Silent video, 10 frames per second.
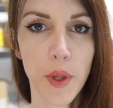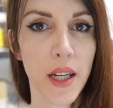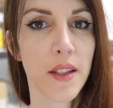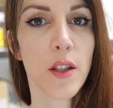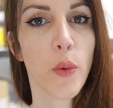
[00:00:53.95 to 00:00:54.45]

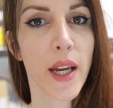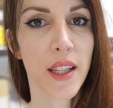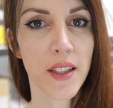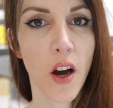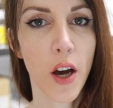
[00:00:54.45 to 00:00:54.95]
because of the way
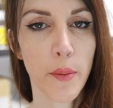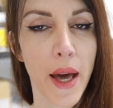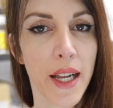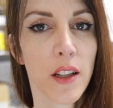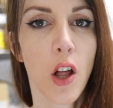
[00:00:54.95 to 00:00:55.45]
these
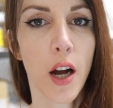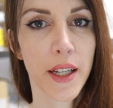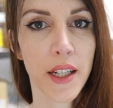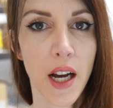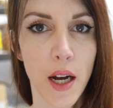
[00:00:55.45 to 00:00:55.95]
automatic
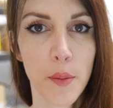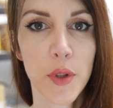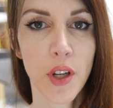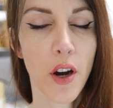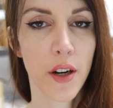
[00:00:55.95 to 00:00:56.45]
lock-in
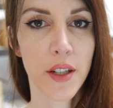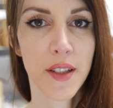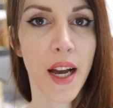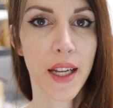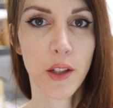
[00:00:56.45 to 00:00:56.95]
hubs are
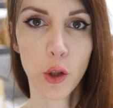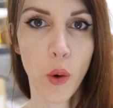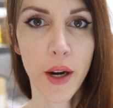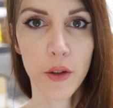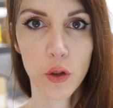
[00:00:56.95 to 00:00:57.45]
designed. It
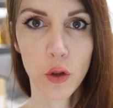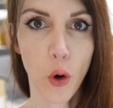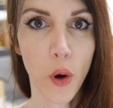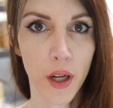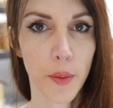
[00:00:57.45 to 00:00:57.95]
requires
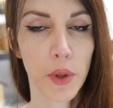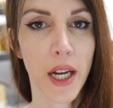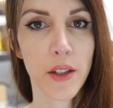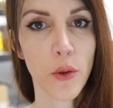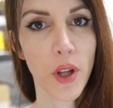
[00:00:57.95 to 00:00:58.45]
torque
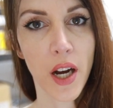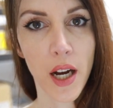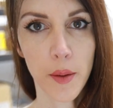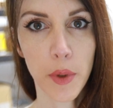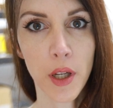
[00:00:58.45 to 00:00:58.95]
applied to the
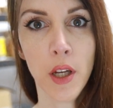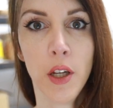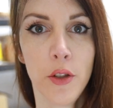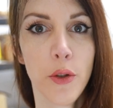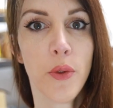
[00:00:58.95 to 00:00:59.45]
hub
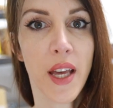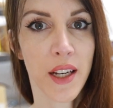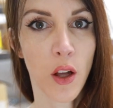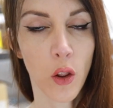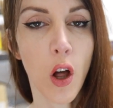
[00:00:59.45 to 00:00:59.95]
to
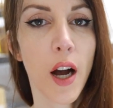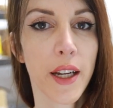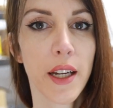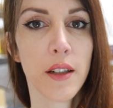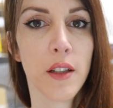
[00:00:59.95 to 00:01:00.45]
then
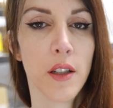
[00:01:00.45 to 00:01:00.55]
lock it.